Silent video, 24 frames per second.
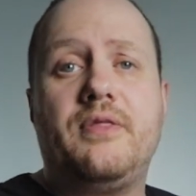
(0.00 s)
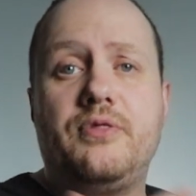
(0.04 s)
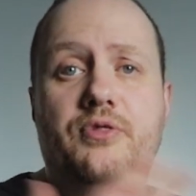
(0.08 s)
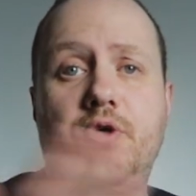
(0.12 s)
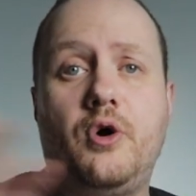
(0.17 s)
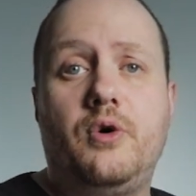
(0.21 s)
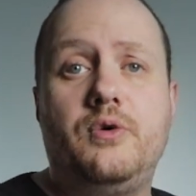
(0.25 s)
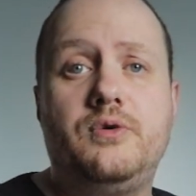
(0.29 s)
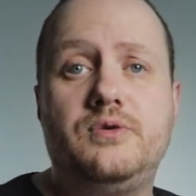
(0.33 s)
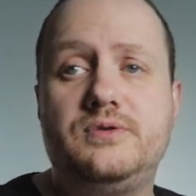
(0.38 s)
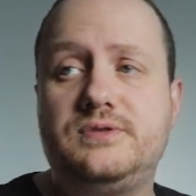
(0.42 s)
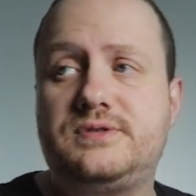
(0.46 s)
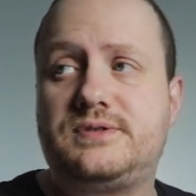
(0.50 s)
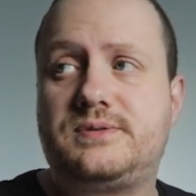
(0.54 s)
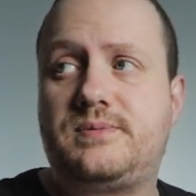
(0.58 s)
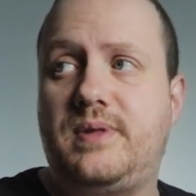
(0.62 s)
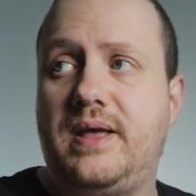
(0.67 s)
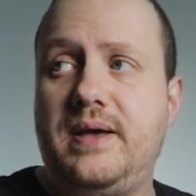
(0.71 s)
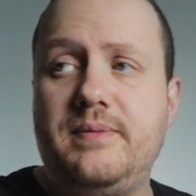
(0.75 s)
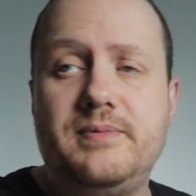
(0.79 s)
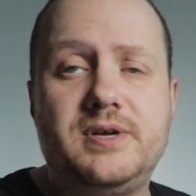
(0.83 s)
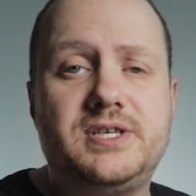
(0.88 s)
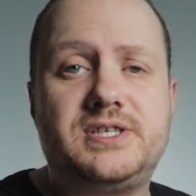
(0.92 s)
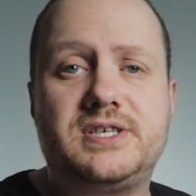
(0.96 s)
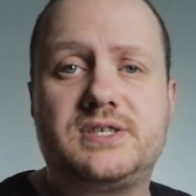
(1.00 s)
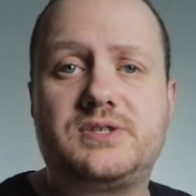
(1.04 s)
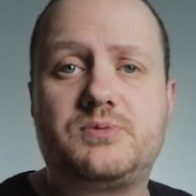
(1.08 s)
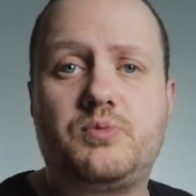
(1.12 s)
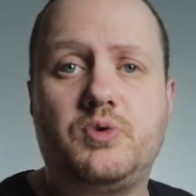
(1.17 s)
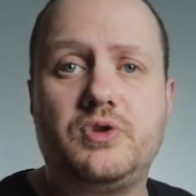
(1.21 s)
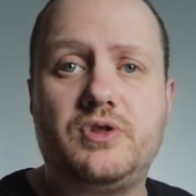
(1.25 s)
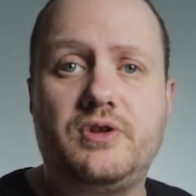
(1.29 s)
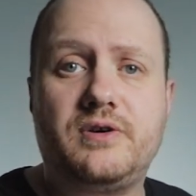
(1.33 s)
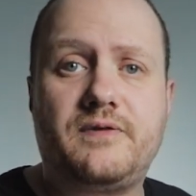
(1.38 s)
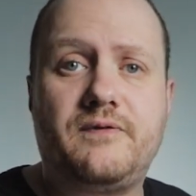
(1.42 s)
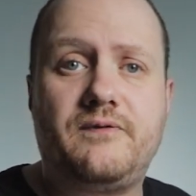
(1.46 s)
Those
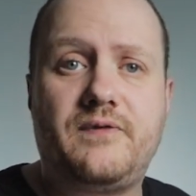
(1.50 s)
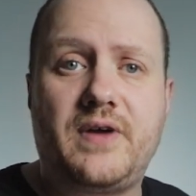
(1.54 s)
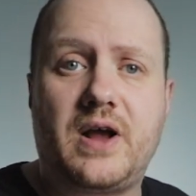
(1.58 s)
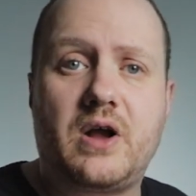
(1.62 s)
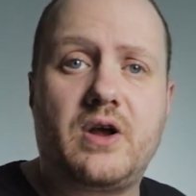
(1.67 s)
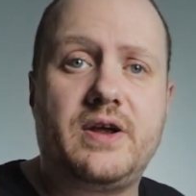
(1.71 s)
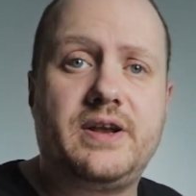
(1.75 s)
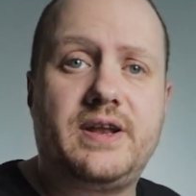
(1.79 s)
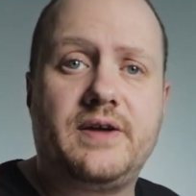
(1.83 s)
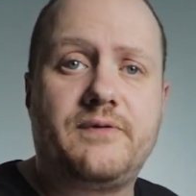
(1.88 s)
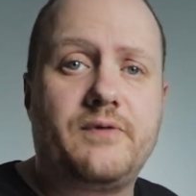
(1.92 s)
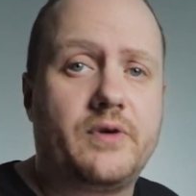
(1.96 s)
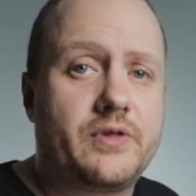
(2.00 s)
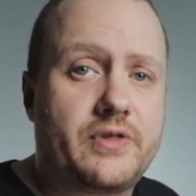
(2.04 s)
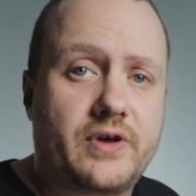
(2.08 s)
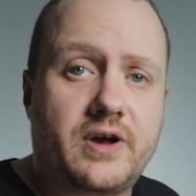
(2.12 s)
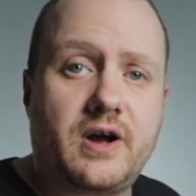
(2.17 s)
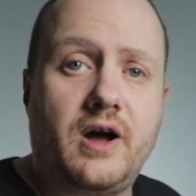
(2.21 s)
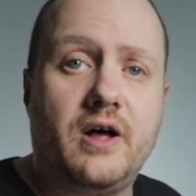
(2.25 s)
images would look very different.